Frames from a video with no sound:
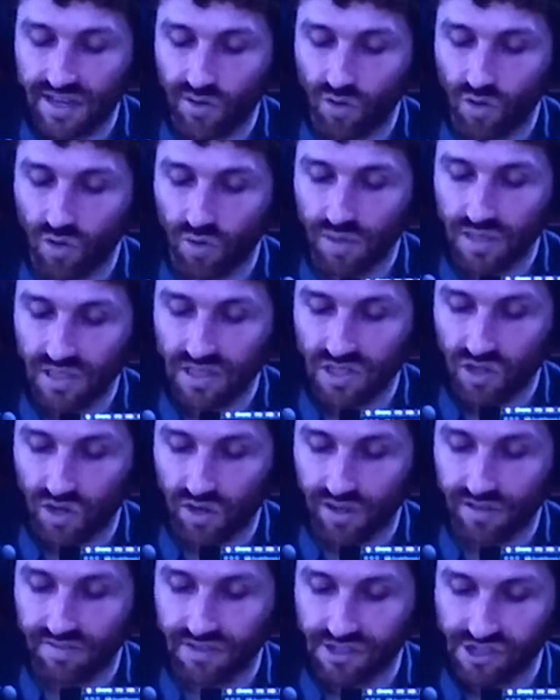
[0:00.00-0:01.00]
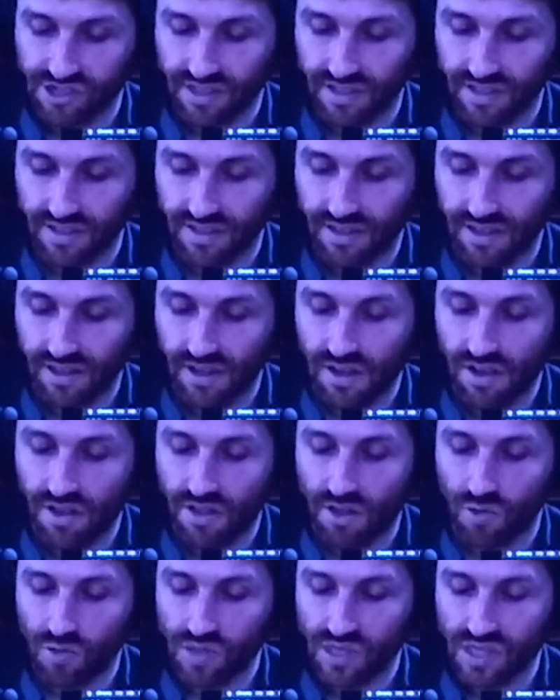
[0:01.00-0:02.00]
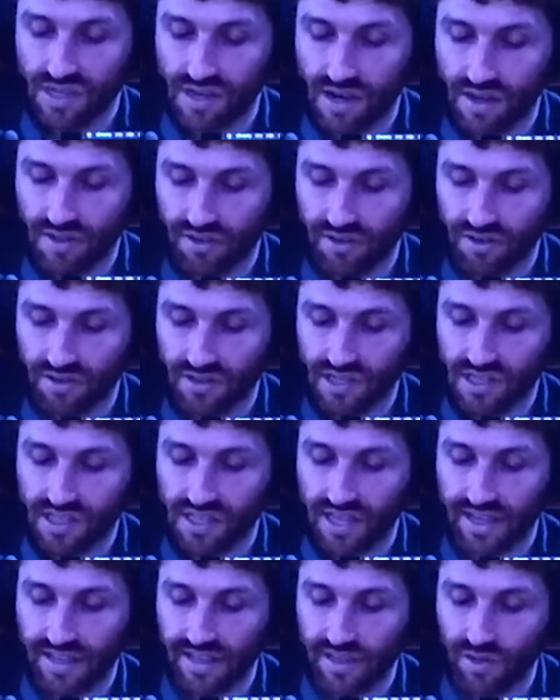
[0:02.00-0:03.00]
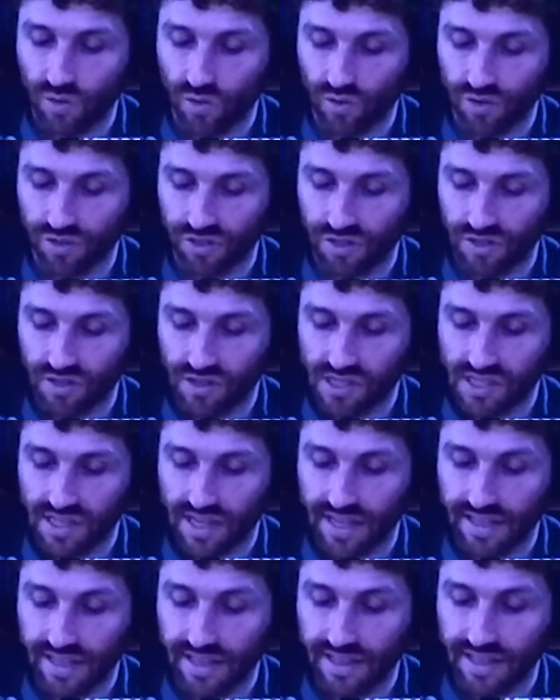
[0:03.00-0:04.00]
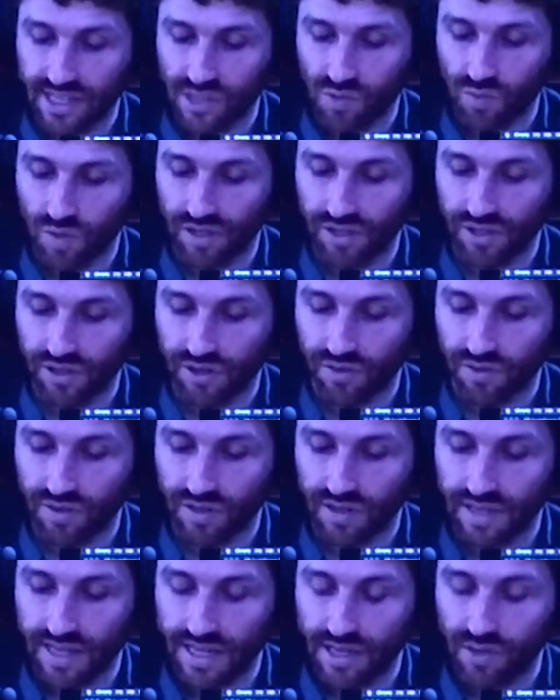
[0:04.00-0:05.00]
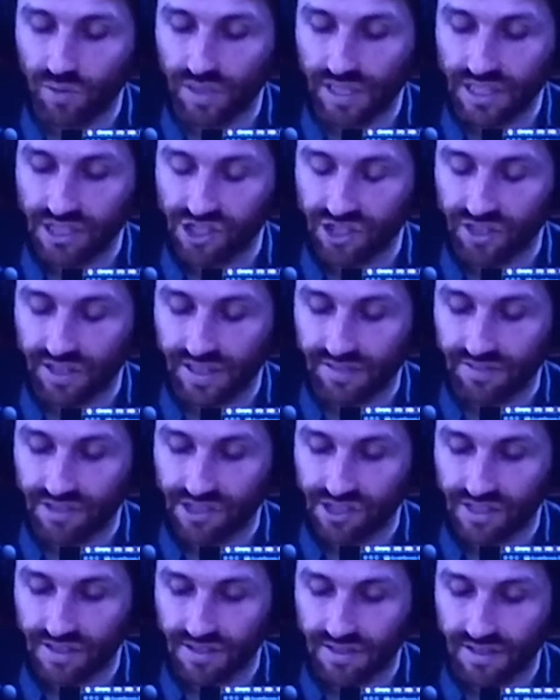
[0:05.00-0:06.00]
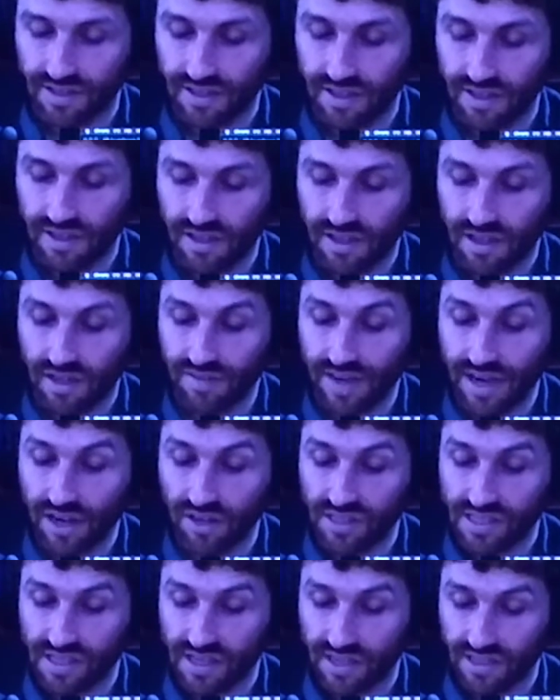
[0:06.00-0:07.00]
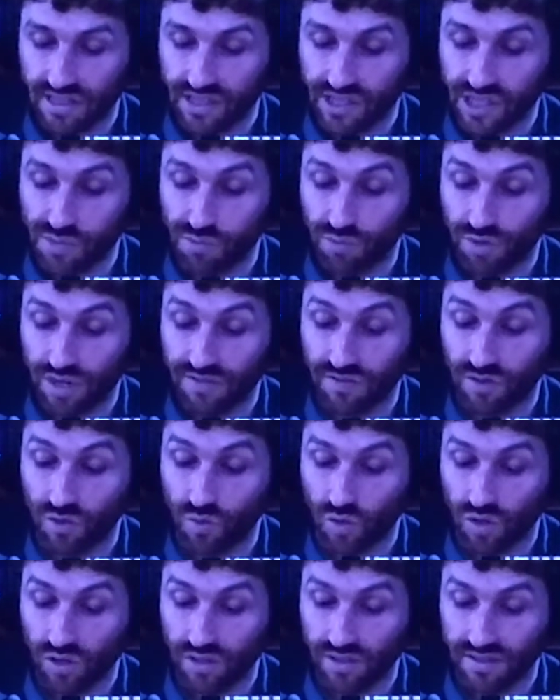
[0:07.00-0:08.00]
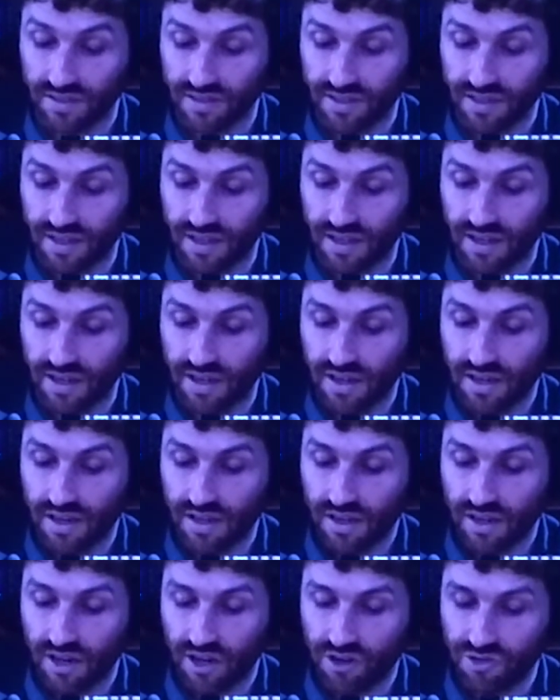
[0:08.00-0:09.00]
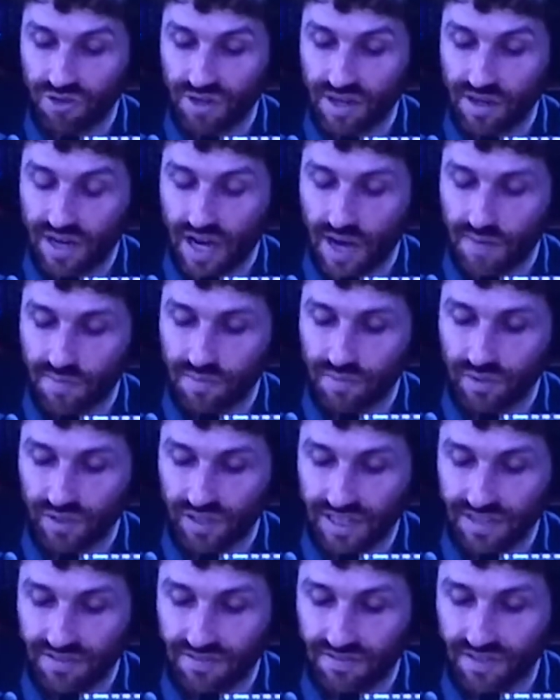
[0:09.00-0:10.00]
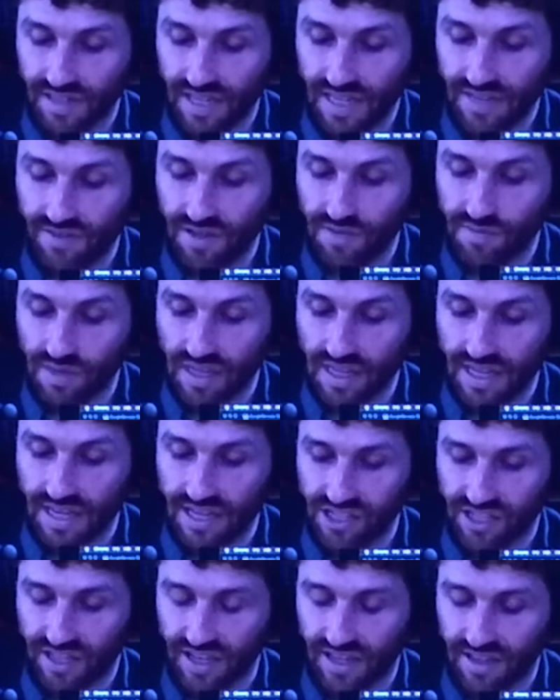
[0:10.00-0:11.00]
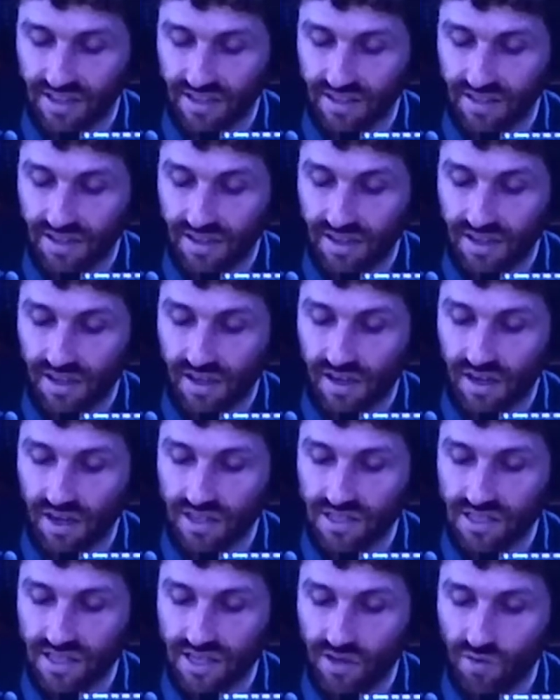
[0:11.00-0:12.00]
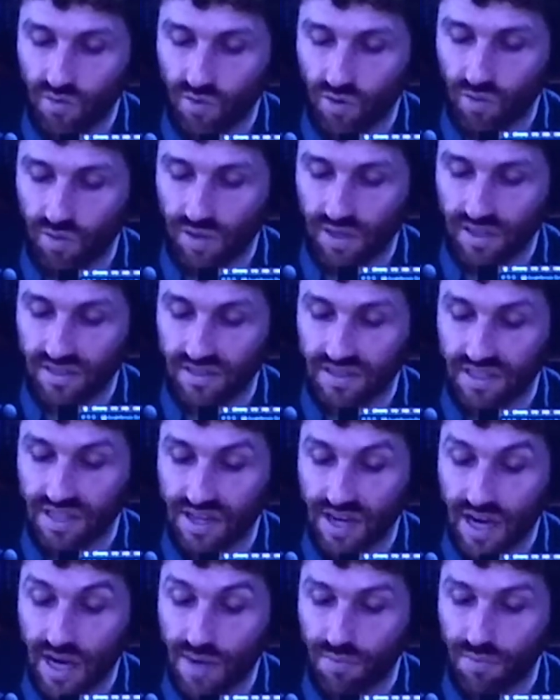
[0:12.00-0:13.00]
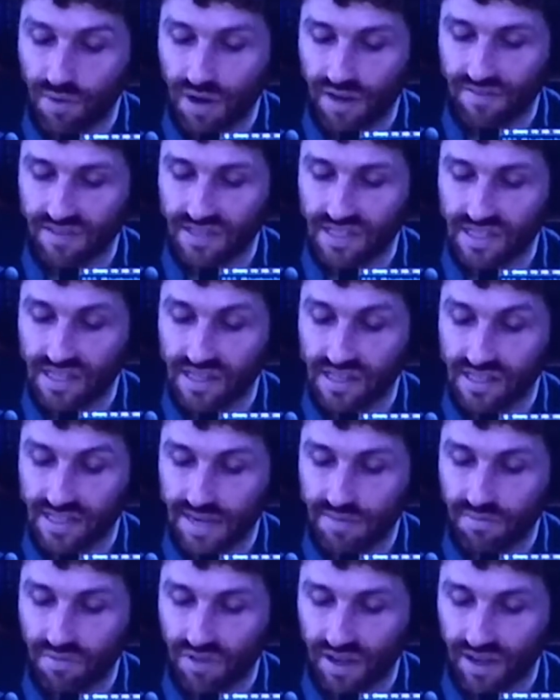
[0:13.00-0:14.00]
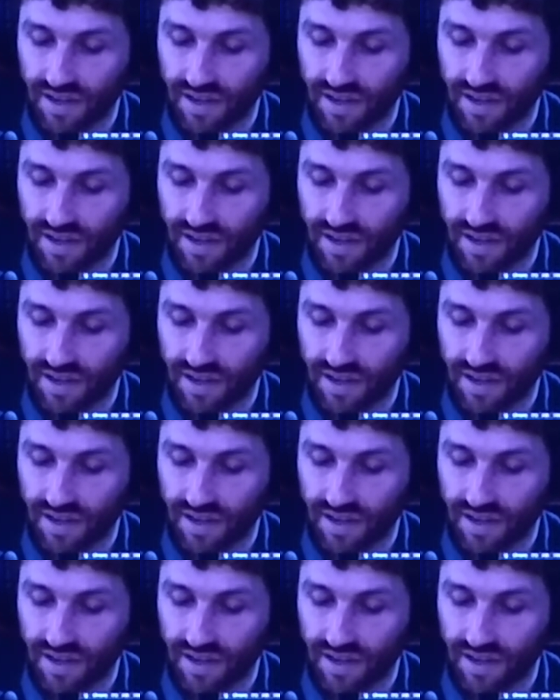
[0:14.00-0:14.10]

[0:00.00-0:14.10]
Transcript: Orwell's dark vision, there was another, slightly older, slightly less well-known, equally chilling vision of Aldous Huxley's Brave New World. Contrary to common belief, even among the educated, Huxley and Orwell did not prophesy the same thing.